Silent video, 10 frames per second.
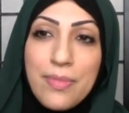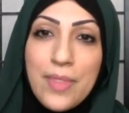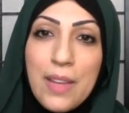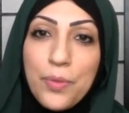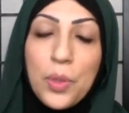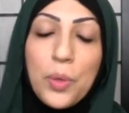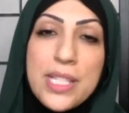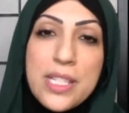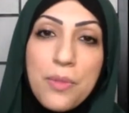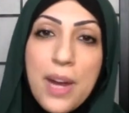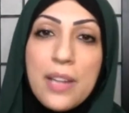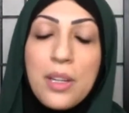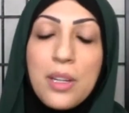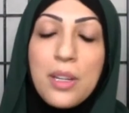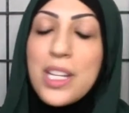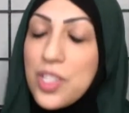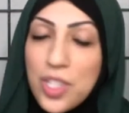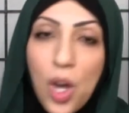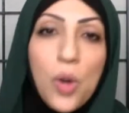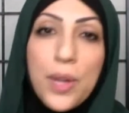influence around them, it's
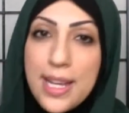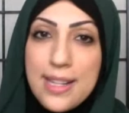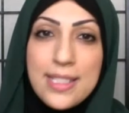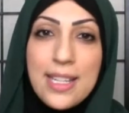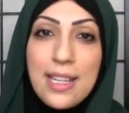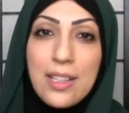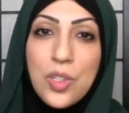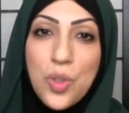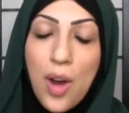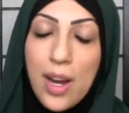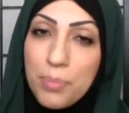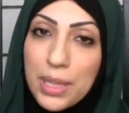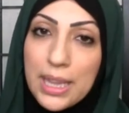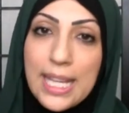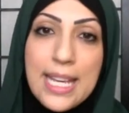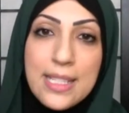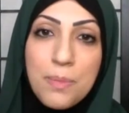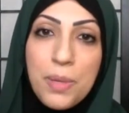so easy to try and please